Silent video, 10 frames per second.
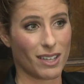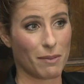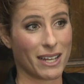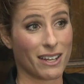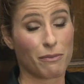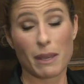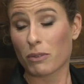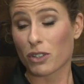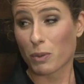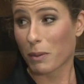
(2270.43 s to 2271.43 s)
I mean, if
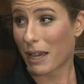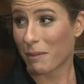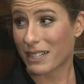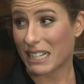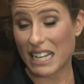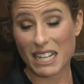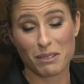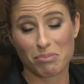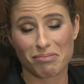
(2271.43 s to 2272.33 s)
people just want to pay me to eat,